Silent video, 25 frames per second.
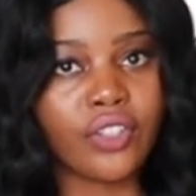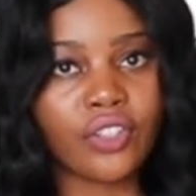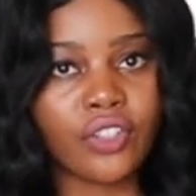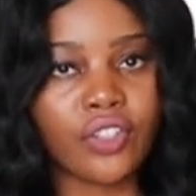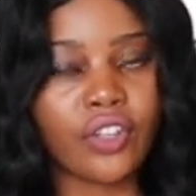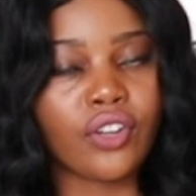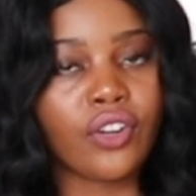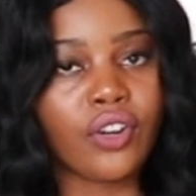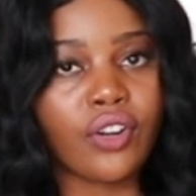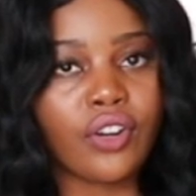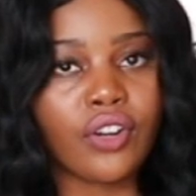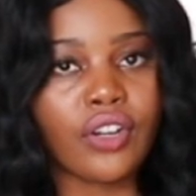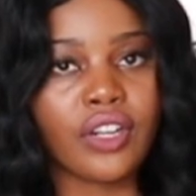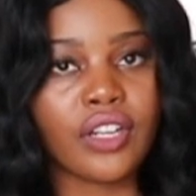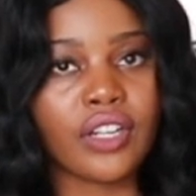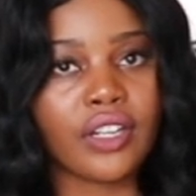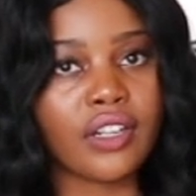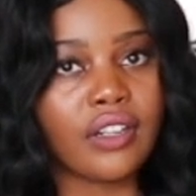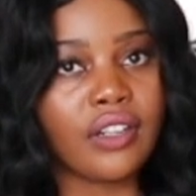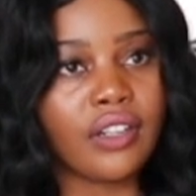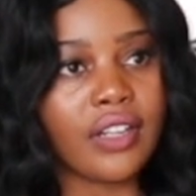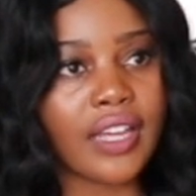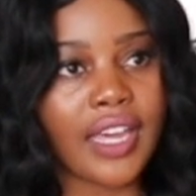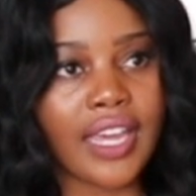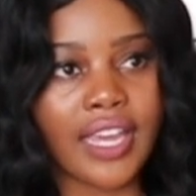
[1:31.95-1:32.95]
You're not
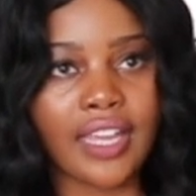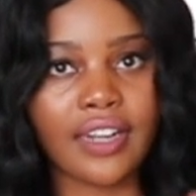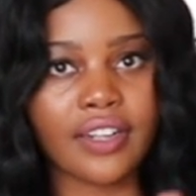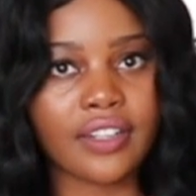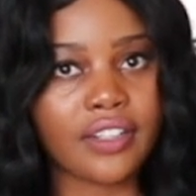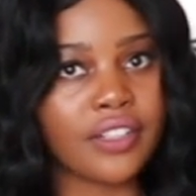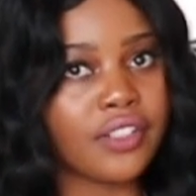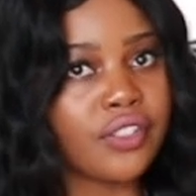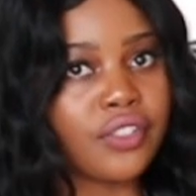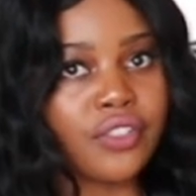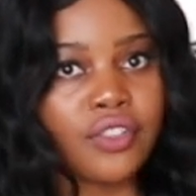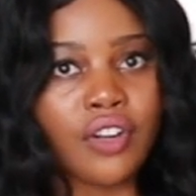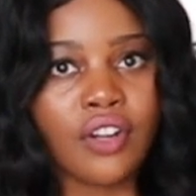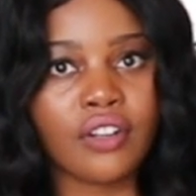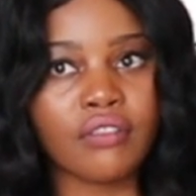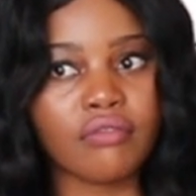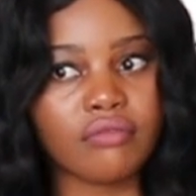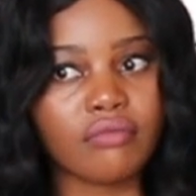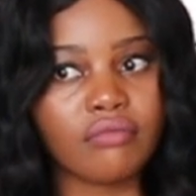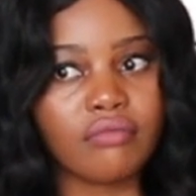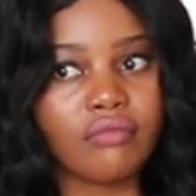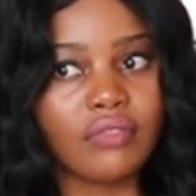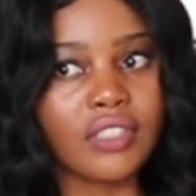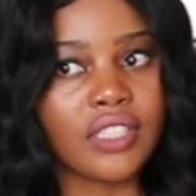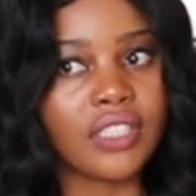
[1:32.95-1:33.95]
gonna hate it.
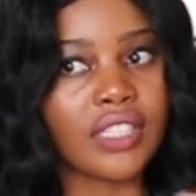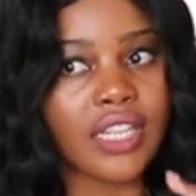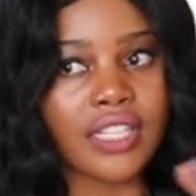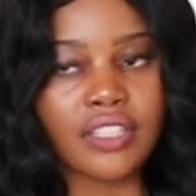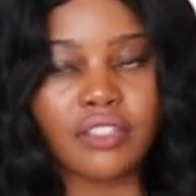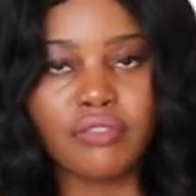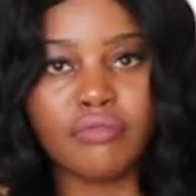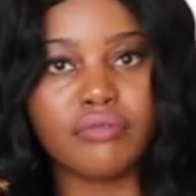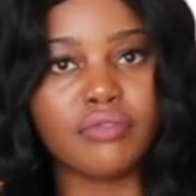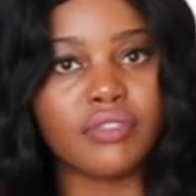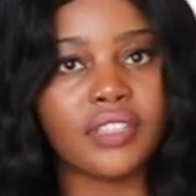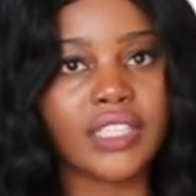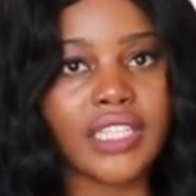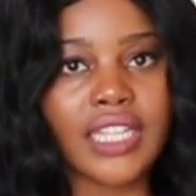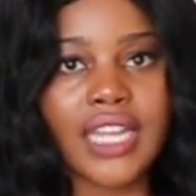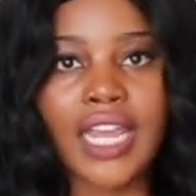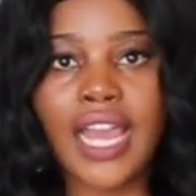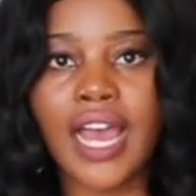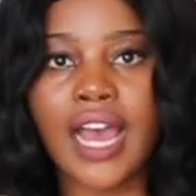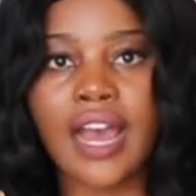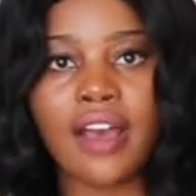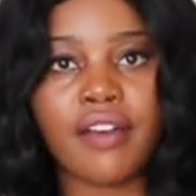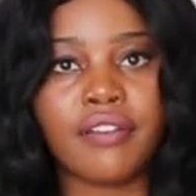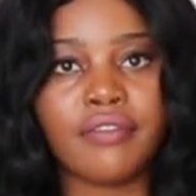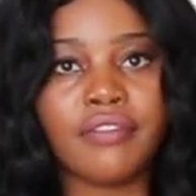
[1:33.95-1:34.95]
It doesn't really
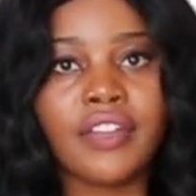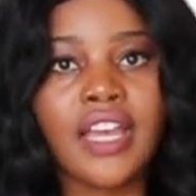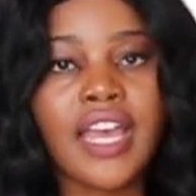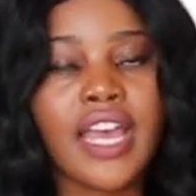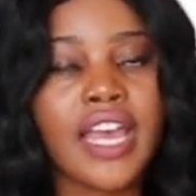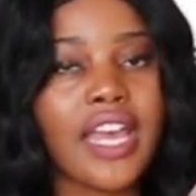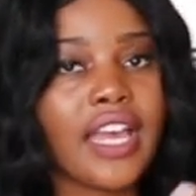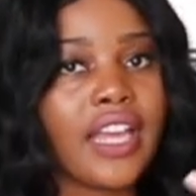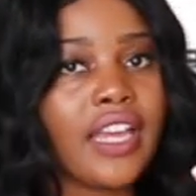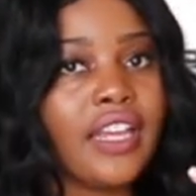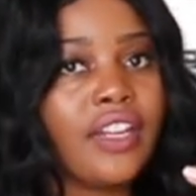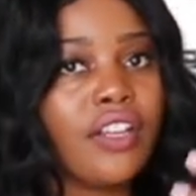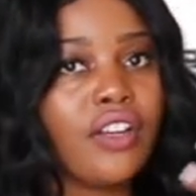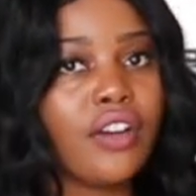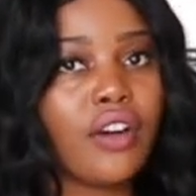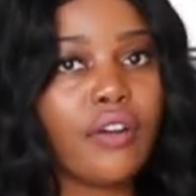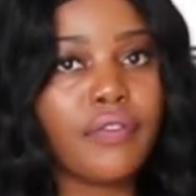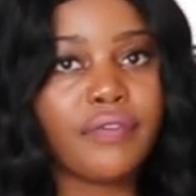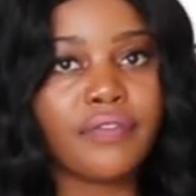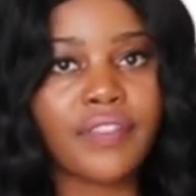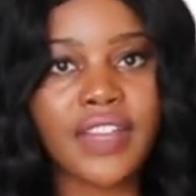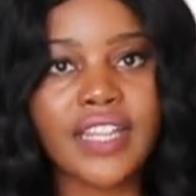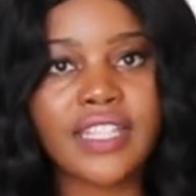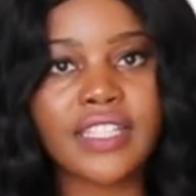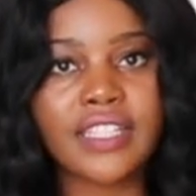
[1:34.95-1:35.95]
have any
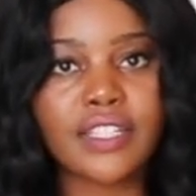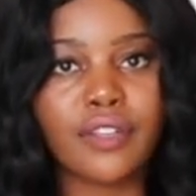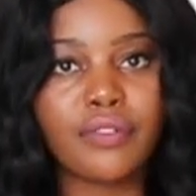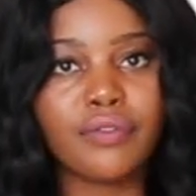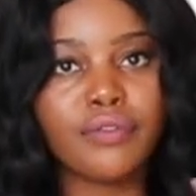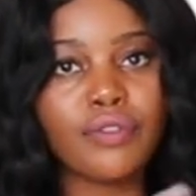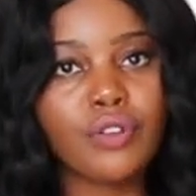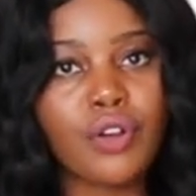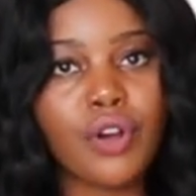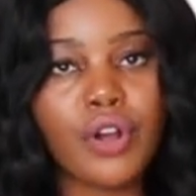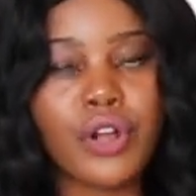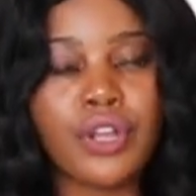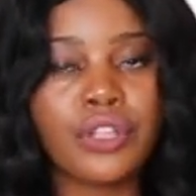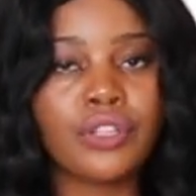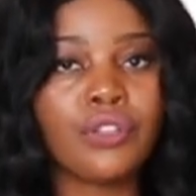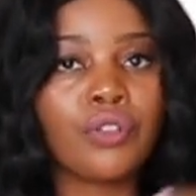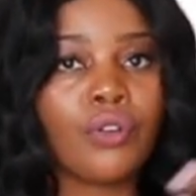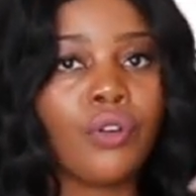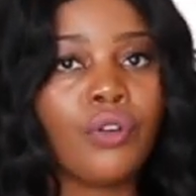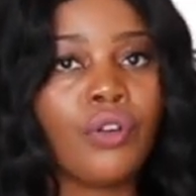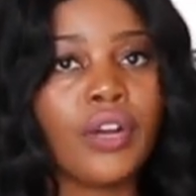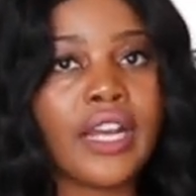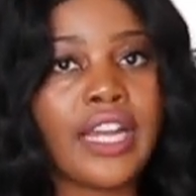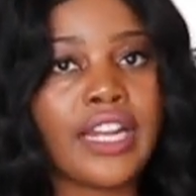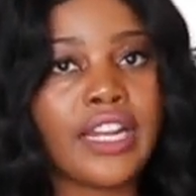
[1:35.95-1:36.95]
offensive notes
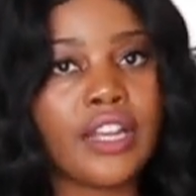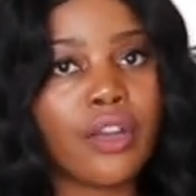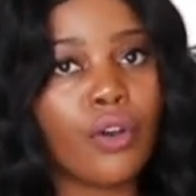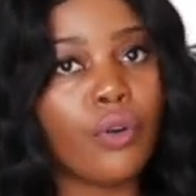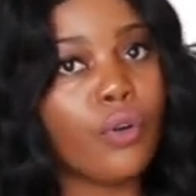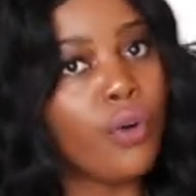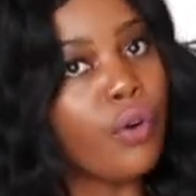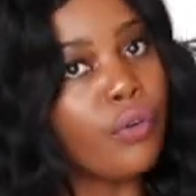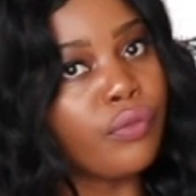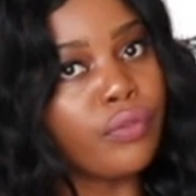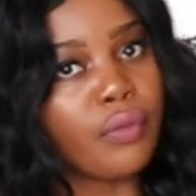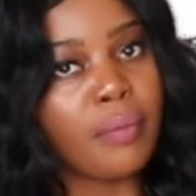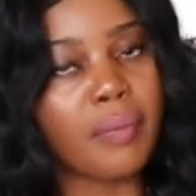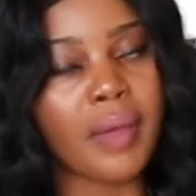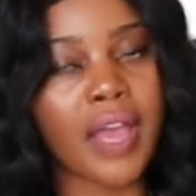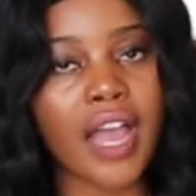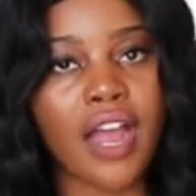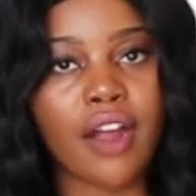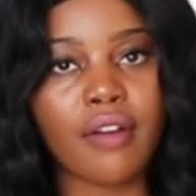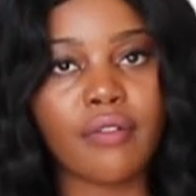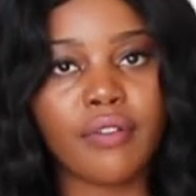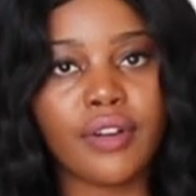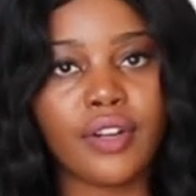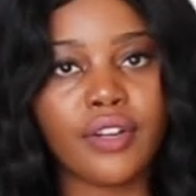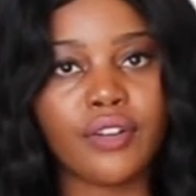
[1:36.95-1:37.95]
or any
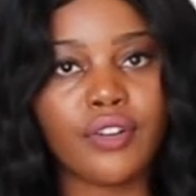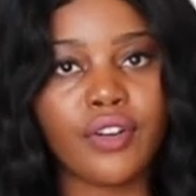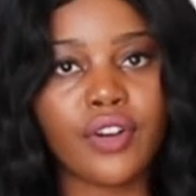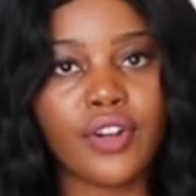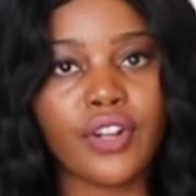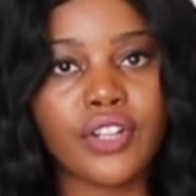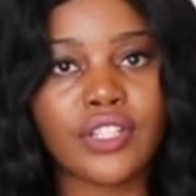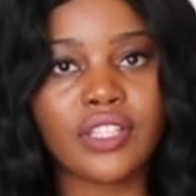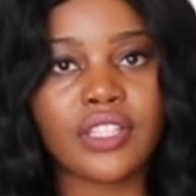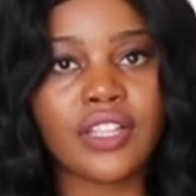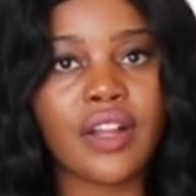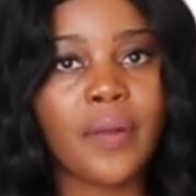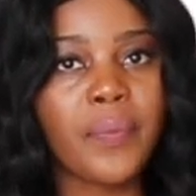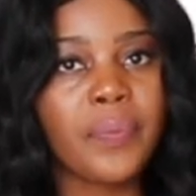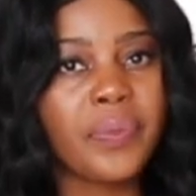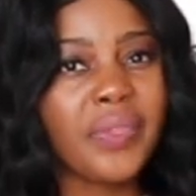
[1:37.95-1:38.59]
overpowering notes.